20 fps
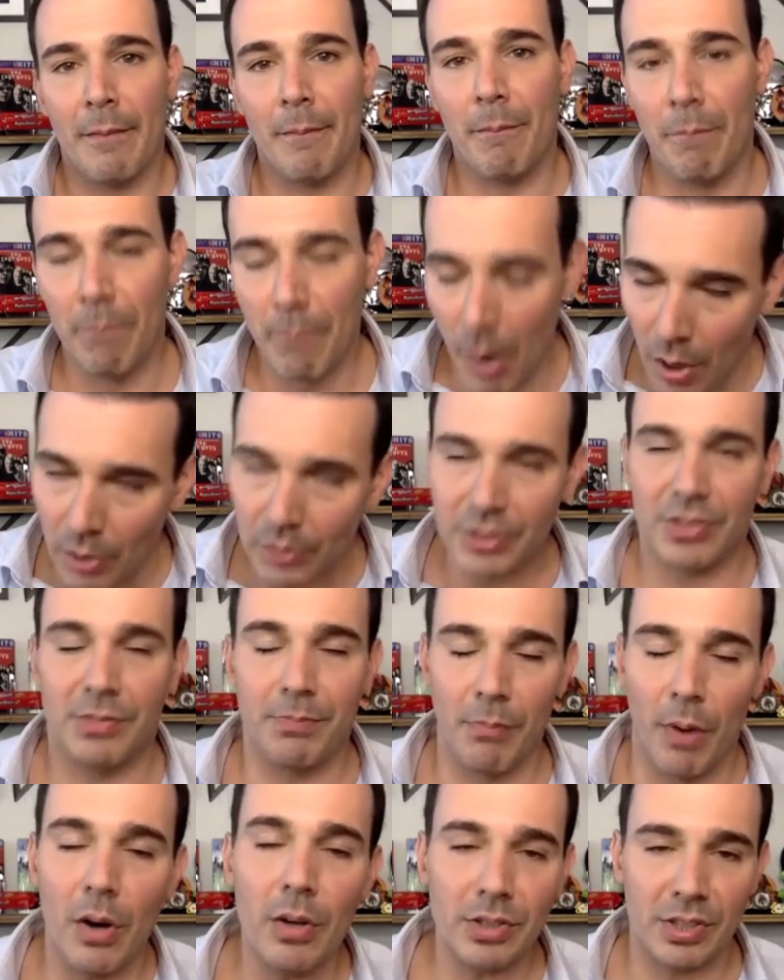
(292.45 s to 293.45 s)

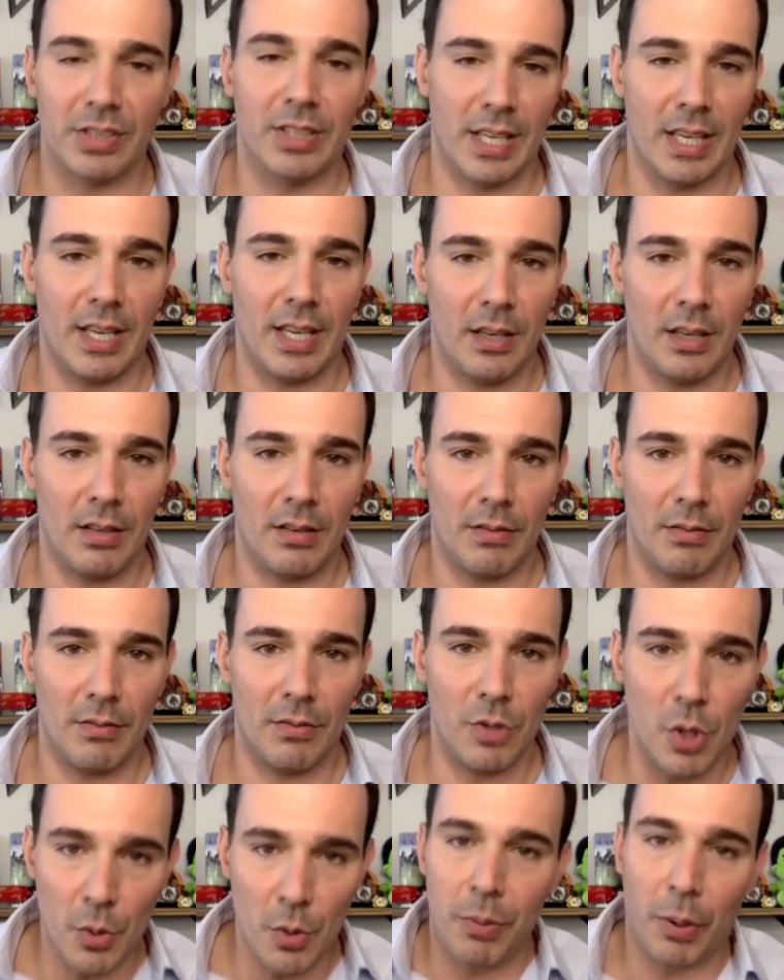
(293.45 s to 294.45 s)
Mostly
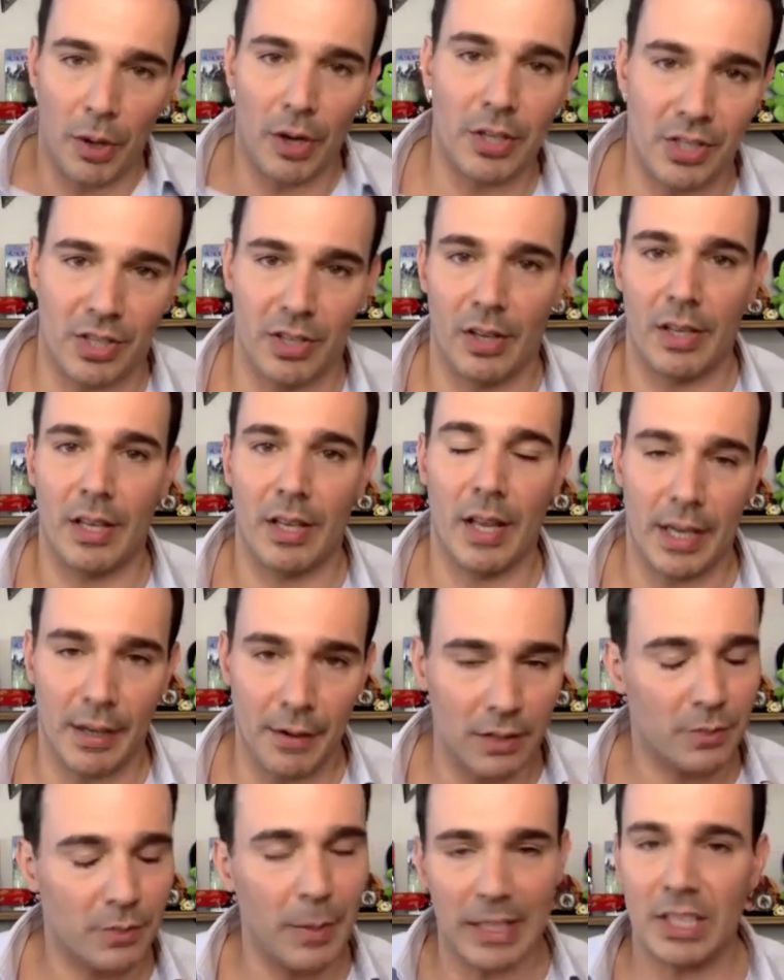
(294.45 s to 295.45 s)
you personally, like
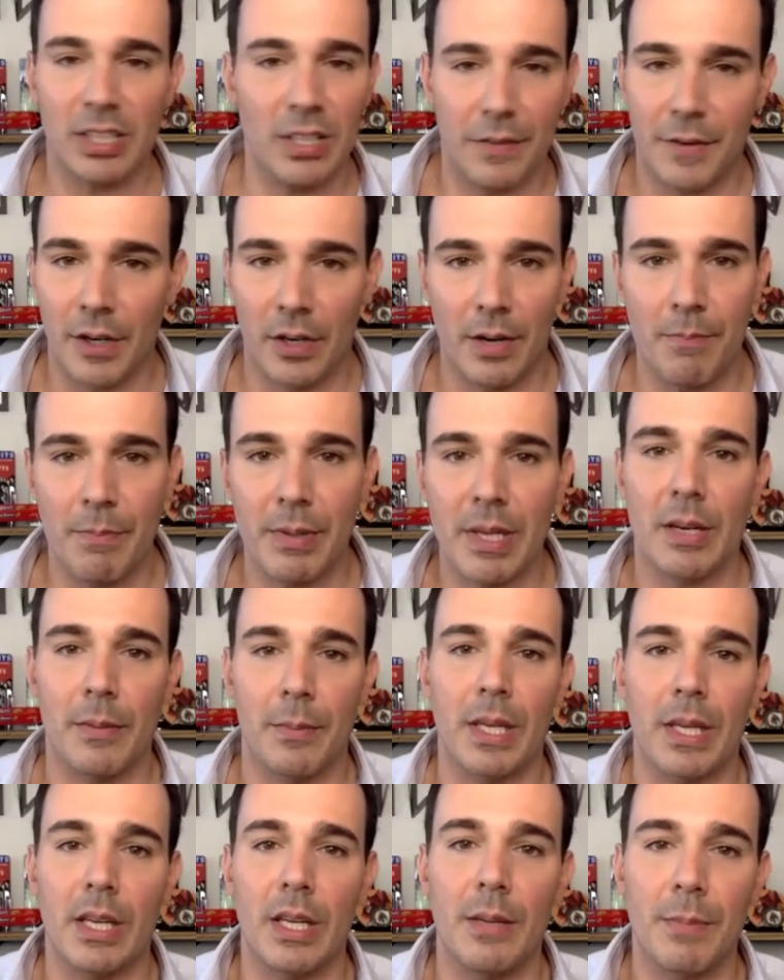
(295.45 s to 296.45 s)
especially if you're in
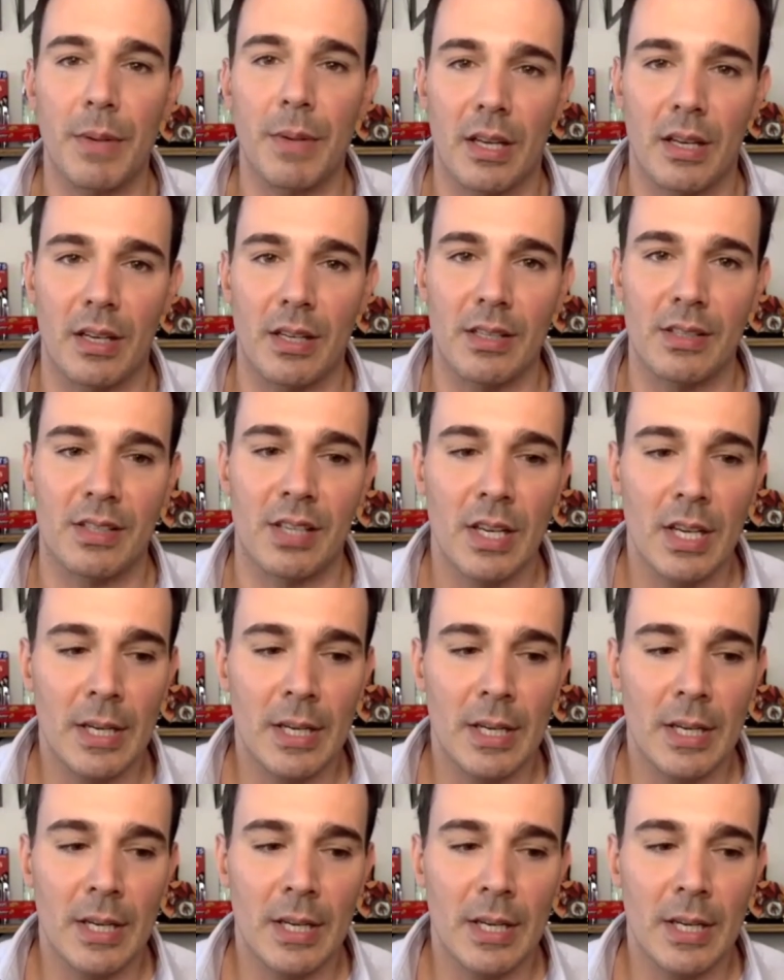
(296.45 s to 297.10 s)
B2B, because